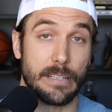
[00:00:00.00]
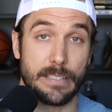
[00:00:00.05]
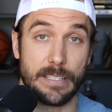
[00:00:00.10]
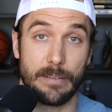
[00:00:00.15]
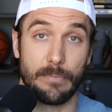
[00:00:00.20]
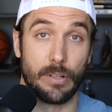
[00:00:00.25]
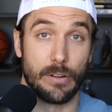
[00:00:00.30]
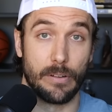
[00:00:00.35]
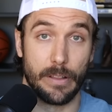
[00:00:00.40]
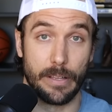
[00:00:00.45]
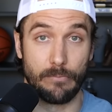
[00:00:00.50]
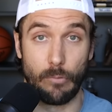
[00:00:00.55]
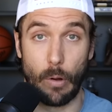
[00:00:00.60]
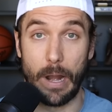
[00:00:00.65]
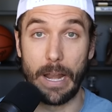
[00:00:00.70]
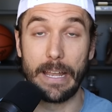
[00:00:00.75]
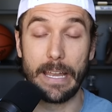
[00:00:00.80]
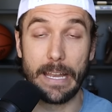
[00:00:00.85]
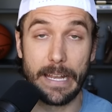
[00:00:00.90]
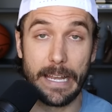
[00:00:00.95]
similarly,
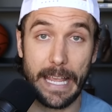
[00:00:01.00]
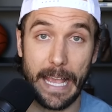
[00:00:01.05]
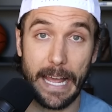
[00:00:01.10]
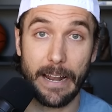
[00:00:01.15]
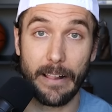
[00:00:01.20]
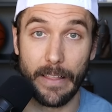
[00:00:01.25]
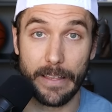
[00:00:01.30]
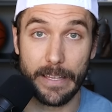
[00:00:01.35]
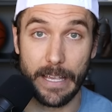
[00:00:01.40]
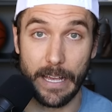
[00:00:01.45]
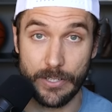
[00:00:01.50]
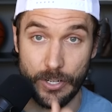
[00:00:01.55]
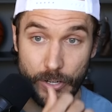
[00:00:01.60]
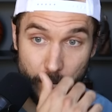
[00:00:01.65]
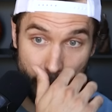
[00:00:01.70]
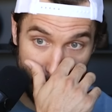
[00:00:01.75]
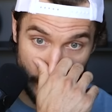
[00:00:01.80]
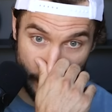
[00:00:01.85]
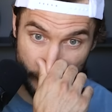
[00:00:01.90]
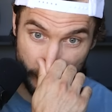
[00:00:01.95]
went into Indiana
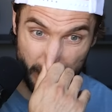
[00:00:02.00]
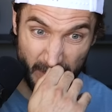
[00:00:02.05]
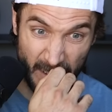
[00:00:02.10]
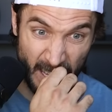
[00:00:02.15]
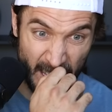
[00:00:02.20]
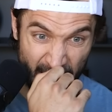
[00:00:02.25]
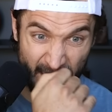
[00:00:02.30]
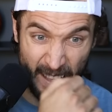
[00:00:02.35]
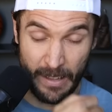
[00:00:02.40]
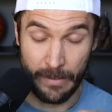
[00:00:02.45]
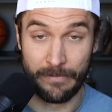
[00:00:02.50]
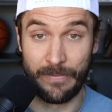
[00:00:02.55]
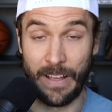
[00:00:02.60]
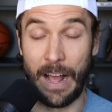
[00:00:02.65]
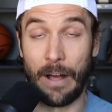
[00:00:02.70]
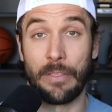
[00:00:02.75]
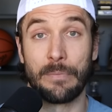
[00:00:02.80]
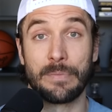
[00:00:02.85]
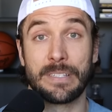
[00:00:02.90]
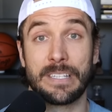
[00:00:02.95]
yesterday and
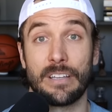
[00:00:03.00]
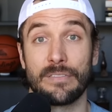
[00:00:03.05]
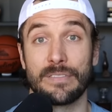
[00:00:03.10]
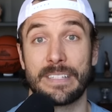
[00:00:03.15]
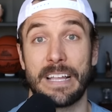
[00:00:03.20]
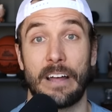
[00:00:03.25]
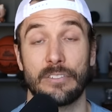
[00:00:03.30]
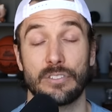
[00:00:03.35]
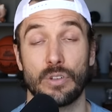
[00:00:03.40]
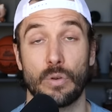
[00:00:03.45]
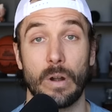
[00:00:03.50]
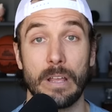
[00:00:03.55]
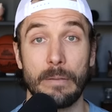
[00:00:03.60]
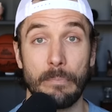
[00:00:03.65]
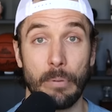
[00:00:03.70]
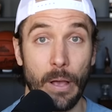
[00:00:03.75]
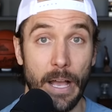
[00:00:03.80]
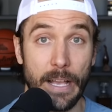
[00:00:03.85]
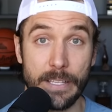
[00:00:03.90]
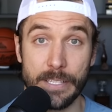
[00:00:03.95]
found themselves down
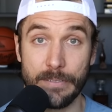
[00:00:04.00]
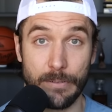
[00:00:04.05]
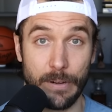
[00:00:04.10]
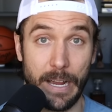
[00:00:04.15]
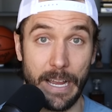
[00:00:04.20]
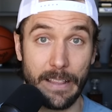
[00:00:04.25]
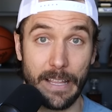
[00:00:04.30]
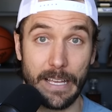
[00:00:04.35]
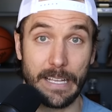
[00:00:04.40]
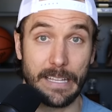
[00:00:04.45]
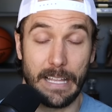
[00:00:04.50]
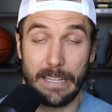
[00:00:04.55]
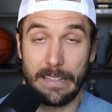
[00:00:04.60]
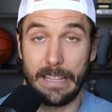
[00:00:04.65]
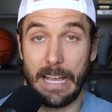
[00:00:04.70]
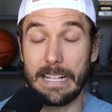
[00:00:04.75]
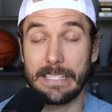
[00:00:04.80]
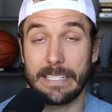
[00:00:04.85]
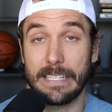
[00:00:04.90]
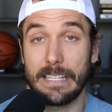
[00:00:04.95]
20-plus, right? Like,
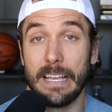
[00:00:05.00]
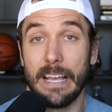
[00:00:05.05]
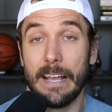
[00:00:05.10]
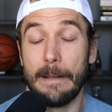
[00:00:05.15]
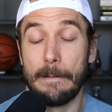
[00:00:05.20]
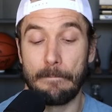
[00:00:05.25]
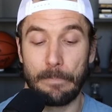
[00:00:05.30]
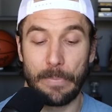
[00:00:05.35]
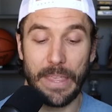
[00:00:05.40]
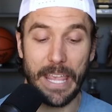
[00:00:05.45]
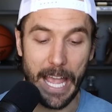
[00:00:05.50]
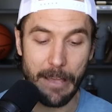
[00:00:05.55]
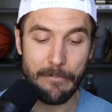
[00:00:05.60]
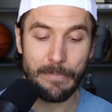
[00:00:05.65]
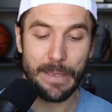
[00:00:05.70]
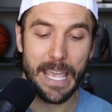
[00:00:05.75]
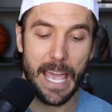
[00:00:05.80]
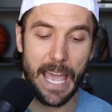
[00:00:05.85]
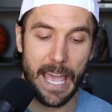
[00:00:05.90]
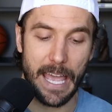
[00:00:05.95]
that's the
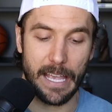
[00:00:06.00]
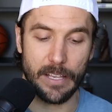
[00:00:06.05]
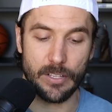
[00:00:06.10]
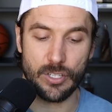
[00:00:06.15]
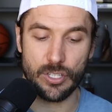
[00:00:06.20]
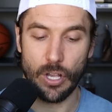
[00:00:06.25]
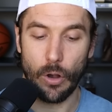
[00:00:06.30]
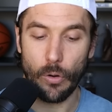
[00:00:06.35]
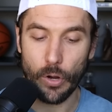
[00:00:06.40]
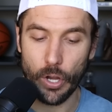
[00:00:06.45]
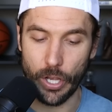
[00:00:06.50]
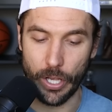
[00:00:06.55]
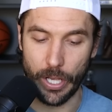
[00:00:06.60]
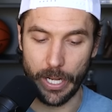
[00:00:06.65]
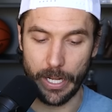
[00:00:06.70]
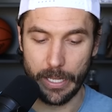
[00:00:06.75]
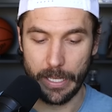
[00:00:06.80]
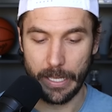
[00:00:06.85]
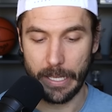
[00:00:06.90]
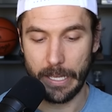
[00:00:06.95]
NBA is so
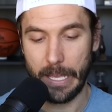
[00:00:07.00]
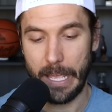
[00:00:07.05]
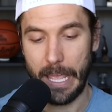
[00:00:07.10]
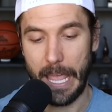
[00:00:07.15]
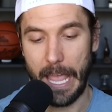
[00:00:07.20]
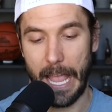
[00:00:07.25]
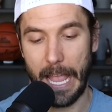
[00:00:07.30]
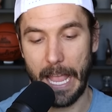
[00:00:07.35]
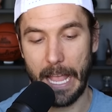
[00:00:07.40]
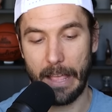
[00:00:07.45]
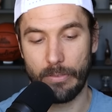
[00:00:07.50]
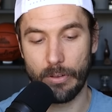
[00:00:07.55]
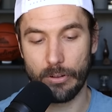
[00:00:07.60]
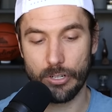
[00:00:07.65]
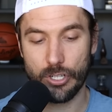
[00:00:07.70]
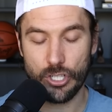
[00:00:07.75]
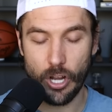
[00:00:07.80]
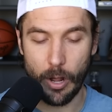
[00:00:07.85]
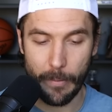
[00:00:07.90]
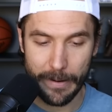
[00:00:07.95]
good, and there's
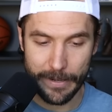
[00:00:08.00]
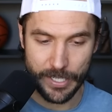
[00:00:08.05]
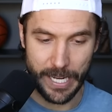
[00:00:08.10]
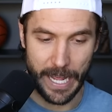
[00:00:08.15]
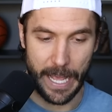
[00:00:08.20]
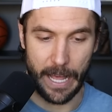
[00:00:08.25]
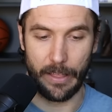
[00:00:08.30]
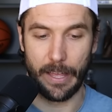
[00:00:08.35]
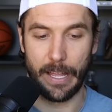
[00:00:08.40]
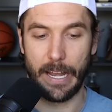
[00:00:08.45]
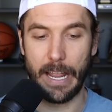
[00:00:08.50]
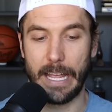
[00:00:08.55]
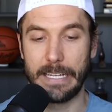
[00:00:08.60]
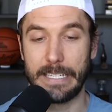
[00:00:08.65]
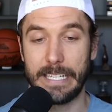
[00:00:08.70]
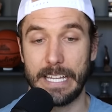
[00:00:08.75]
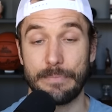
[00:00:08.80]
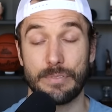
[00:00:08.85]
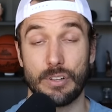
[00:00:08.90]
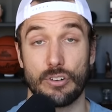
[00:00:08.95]
so much talent, and
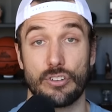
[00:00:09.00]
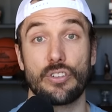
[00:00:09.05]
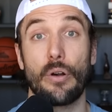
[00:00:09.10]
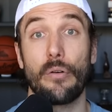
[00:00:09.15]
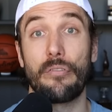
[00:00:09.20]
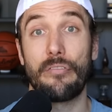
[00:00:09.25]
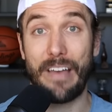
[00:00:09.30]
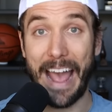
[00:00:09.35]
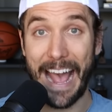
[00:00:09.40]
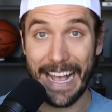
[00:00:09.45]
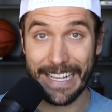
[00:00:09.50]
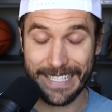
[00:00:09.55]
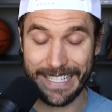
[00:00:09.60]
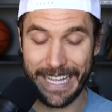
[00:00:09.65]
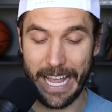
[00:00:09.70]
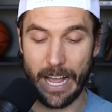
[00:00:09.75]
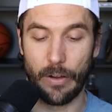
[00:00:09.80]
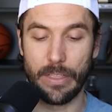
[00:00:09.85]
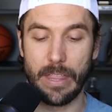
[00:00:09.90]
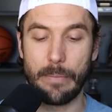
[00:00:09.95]
teams are so fast
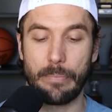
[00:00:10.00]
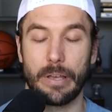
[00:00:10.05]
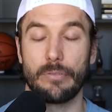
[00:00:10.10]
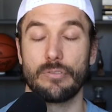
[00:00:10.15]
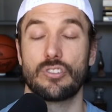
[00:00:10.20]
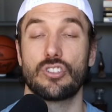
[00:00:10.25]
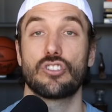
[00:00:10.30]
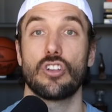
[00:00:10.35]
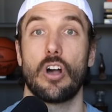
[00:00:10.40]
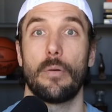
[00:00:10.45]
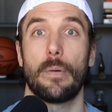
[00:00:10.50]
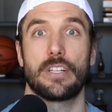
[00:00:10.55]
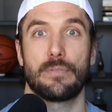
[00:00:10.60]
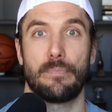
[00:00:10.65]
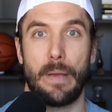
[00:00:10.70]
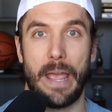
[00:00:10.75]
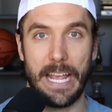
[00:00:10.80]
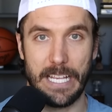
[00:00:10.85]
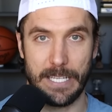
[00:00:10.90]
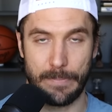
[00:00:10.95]
now, and they play with so much
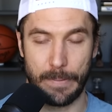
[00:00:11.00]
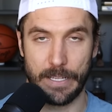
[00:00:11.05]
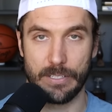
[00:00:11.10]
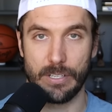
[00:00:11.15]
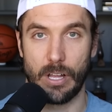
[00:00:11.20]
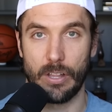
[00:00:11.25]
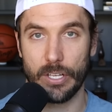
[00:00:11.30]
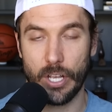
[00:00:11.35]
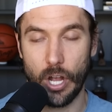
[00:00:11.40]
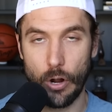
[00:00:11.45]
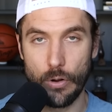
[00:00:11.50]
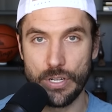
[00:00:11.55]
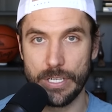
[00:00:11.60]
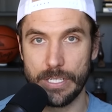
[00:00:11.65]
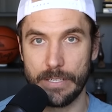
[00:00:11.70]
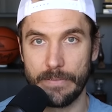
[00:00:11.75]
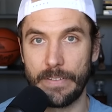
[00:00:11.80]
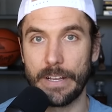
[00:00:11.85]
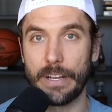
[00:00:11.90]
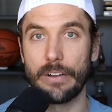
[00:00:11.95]
pace because all the coaches
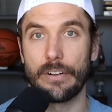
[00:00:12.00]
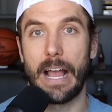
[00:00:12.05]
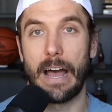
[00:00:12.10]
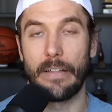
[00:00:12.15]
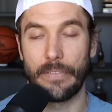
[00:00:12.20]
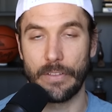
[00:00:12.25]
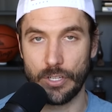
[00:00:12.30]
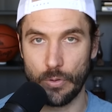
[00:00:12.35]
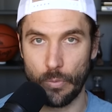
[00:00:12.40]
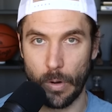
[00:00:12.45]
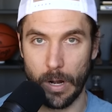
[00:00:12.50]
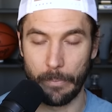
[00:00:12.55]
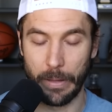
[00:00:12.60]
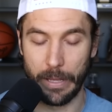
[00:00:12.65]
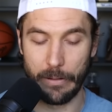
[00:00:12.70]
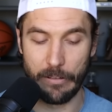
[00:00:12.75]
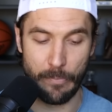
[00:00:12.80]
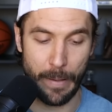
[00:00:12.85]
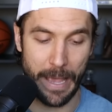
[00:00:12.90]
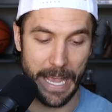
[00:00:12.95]
have figured out that you want to play
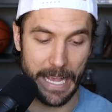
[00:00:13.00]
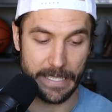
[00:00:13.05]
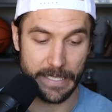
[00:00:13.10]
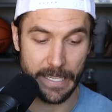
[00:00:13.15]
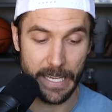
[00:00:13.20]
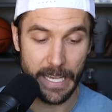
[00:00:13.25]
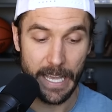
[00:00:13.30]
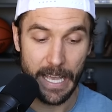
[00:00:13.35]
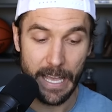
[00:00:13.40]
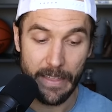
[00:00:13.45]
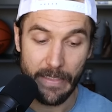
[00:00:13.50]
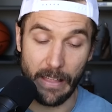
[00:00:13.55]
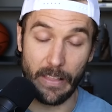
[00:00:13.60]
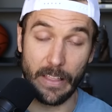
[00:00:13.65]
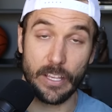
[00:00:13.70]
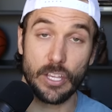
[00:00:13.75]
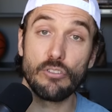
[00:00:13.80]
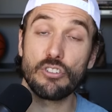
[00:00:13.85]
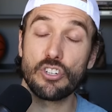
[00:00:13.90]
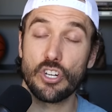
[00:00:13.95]
with pace, that,
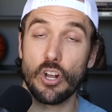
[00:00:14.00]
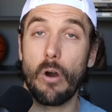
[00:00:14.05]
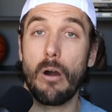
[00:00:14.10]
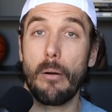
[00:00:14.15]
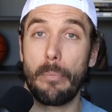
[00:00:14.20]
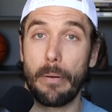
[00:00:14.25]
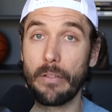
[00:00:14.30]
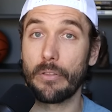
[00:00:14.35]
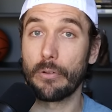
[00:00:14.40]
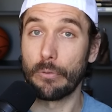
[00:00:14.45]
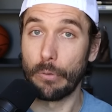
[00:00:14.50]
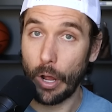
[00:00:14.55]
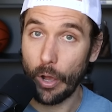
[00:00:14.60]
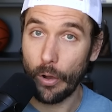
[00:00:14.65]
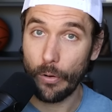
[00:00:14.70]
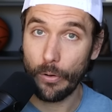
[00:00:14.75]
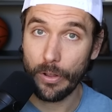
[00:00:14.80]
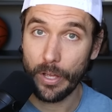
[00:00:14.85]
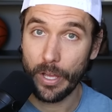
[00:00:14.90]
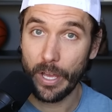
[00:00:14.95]
like, you show up on the
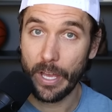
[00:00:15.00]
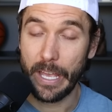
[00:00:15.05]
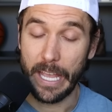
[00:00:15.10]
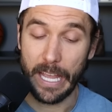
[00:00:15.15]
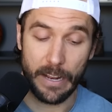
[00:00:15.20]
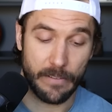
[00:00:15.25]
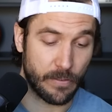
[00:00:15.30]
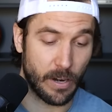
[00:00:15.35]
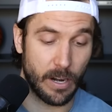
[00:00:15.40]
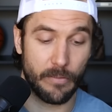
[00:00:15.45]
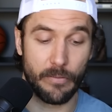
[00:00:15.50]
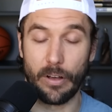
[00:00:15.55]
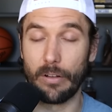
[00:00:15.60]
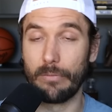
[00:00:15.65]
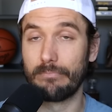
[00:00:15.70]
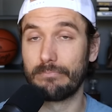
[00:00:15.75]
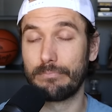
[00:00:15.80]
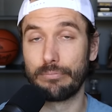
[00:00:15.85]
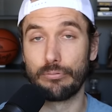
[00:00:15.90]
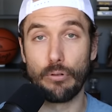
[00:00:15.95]
road in front of
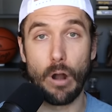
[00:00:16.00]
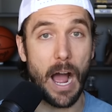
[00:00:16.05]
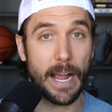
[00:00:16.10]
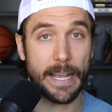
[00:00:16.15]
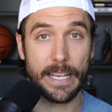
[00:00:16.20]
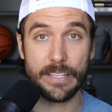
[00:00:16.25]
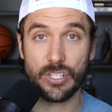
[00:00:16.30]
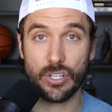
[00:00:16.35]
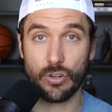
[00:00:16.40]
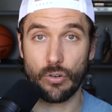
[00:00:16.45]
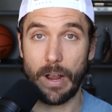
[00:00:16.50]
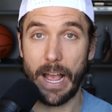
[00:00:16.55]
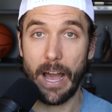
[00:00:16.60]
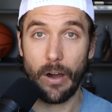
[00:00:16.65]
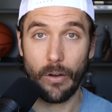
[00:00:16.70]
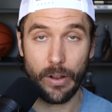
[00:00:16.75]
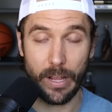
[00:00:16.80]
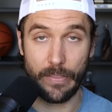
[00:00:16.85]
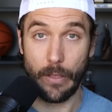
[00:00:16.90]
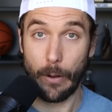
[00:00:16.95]
a raucous
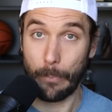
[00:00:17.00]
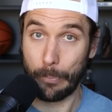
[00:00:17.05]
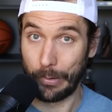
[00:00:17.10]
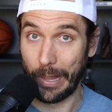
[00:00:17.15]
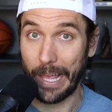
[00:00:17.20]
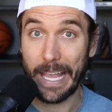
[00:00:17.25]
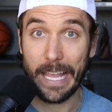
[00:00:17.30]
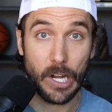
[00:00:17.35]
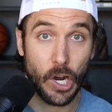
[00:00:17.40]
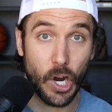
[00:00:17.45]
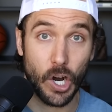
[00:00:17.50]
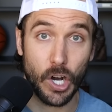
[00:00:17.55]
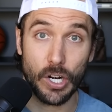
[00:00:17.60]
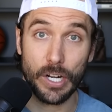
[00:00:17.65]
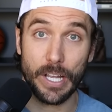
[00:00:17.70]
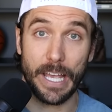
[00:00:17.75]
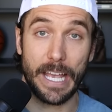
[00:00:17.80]
crowd, and they're playing hard.